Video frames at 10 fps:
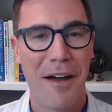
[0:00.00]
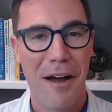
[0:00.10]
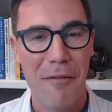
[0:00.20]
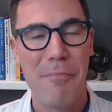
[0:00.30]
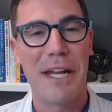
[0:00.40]

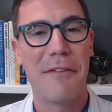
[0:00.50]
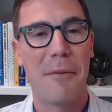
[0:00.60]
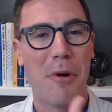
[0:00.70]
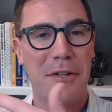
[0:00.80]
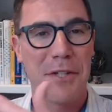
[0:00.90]
Uh, many of
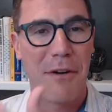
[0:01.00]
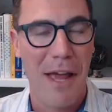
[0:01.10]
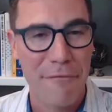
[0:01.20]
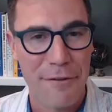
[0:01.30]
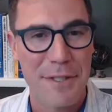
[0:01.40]
them are also
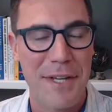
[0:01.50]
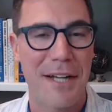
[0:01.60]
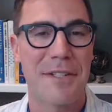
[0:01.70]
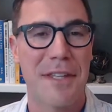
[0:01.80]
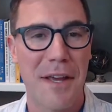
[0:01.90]

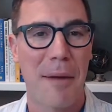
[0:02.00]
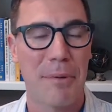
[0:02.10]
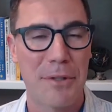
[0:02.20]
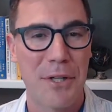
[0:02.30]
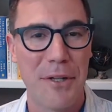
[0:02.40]
emphasizing the
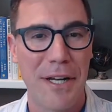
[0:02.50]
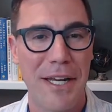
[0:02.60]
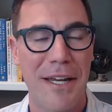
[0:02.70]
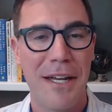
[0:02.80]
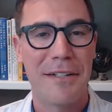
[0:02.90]

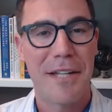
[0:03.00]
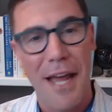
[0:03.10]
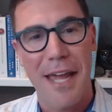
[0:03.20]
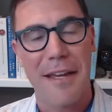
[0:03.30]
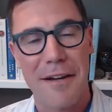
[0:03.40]
opportunity to
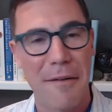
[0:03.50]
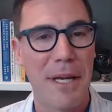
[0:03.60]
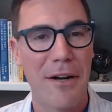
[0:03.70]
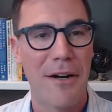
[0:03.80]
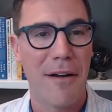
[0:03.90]
hey, come
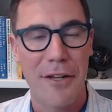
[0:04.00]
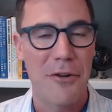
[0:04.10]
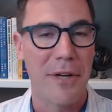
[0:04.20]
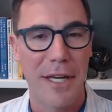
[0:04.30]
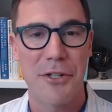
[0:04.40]
here
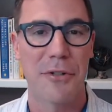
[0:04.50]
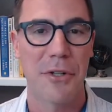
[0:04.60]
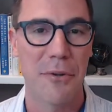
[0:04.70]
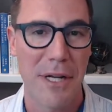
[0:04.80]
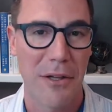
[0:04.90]
and you can get your
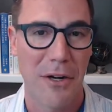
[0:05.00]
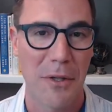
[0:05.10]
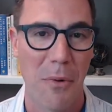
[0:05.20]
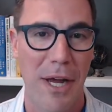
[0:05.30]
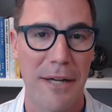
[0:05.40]
degree
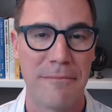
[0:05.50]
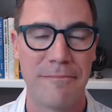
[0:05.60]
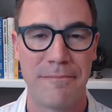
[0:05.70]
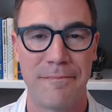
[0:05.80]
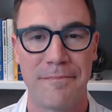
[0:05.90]
along the way.
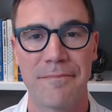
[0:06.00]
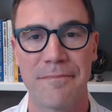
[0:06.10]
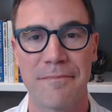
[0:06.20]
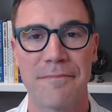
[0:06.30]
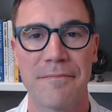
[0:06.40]

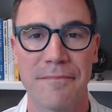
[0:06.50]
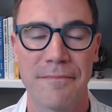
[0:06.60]
You